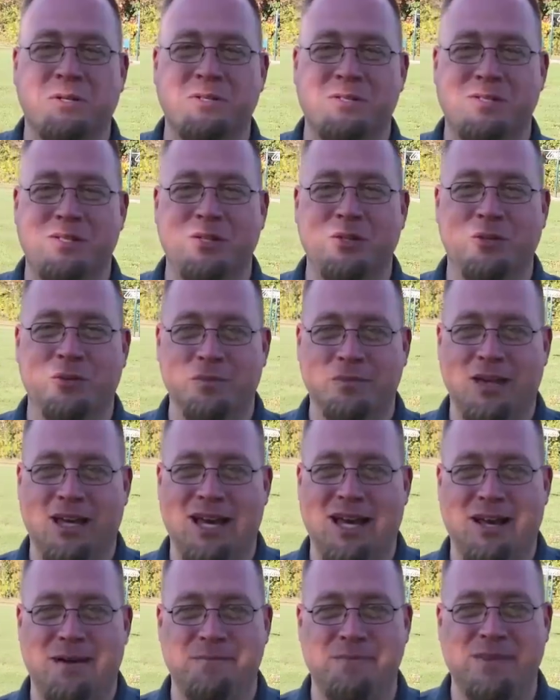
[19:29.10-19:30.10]
zoom.
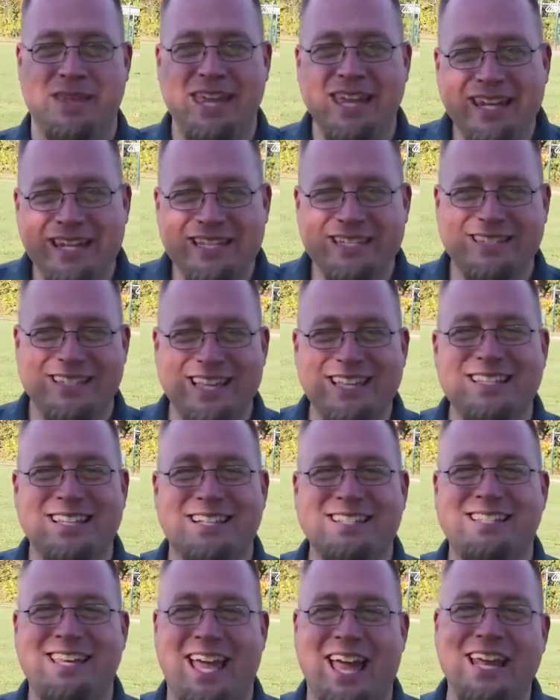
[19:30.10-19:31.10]
It
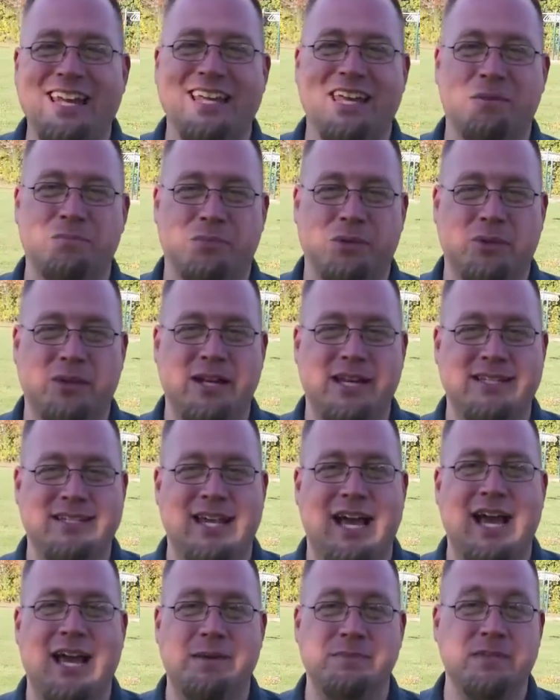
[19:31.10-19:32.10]
does kind of get blurry at
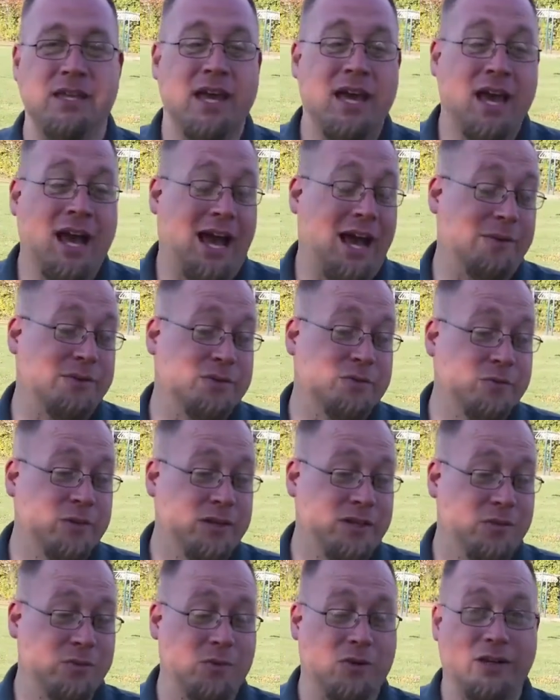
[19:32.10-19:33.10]
times. I was
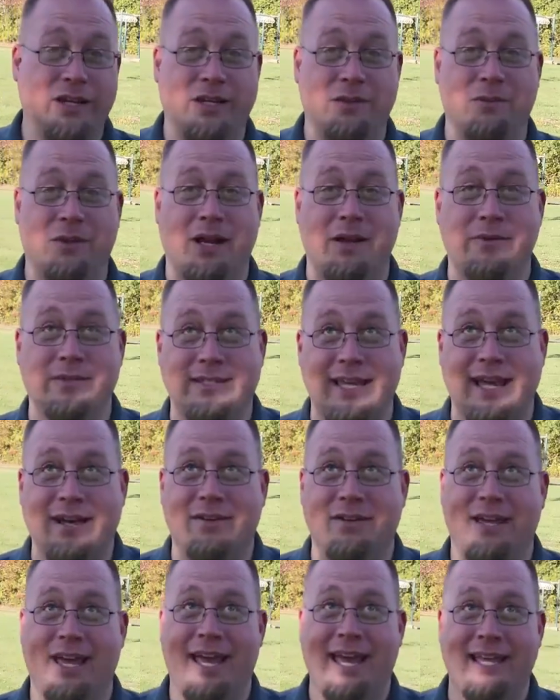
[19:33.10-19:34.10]
really worried when I was
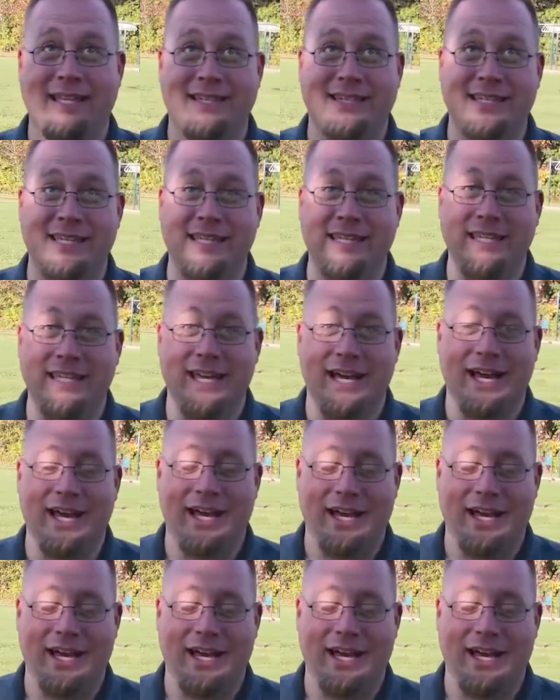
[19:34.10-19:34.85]
out at the